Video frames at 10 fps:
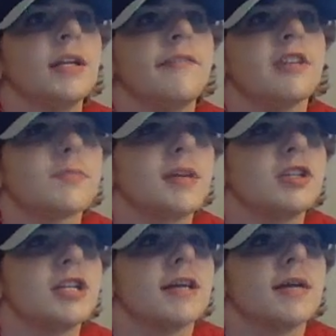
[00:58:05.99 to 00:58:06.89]

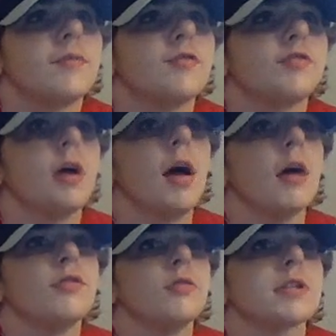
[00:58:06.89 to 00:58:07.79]
Defenseman Jacob
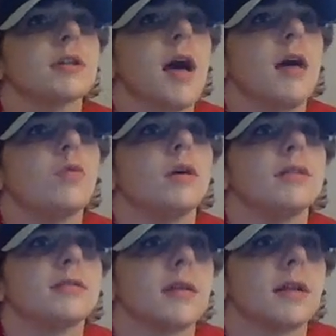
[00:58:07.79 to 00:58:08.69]
Truschott
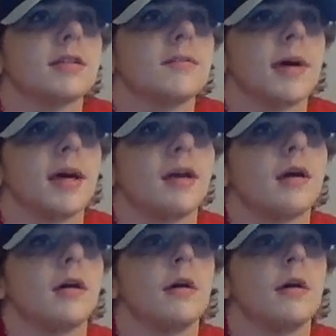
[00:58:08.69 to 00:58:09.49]
was selected by